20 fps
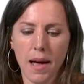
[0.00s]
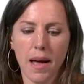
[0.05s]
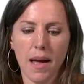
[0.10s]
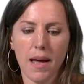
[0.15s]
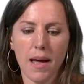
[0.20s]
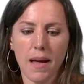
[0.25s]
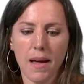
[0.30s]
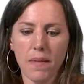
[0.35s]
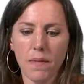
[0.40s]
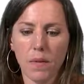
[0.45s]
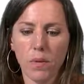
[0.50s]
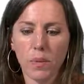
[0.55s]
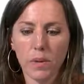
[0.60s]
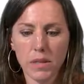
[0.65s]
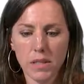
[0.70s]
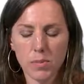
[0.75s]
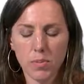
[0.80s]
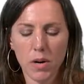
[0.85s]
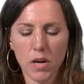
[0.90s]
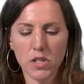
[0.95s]
And the
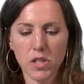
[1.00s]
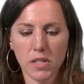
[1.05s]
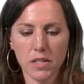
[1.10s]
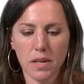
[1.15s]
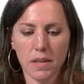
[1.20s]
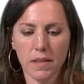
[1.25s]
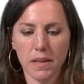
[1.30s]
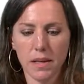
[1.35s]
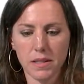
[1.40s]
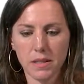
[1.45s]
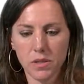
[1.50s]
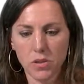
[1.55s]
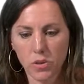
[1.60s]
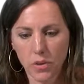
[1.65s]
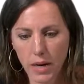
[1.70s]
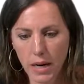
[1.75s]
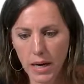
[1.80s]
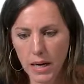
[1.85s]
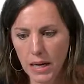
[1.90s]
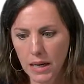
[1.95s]
Witness Project said, that's
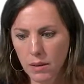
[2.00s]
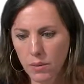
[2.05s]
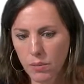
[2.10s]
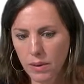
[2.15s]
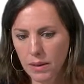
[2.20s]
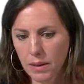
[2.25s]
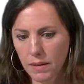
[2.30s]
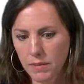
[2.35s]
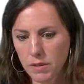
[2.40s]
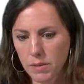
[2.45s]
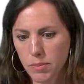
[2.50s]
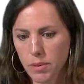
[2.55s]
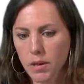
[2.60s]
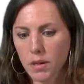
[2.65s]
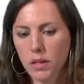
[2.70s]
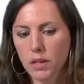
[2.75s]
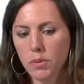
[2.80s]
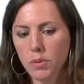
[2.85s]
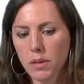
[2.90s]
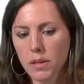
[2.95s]
great, we'd love to
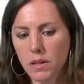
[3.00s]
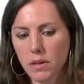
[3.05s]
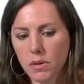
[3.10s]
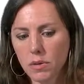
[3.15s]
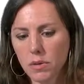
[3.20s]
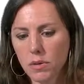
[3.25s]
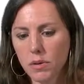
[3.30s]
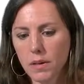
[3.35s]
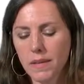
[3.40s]
partner with you.